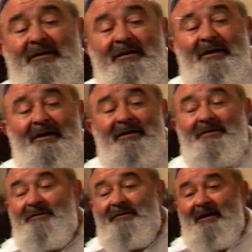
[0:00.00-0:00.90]
a
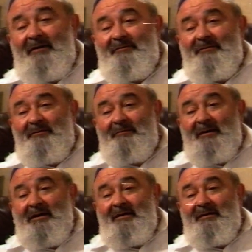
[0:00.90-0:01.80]
letter arrived from
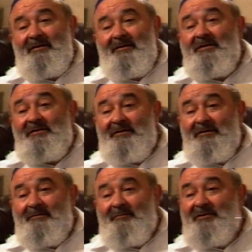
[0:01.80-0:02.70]
my teacher,
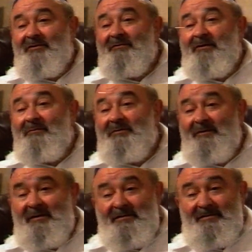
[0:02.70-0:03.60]
Moshe Ephraim
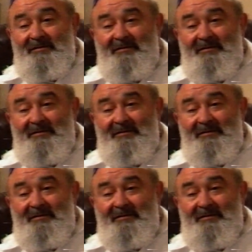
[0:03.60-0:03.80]
Schwartz,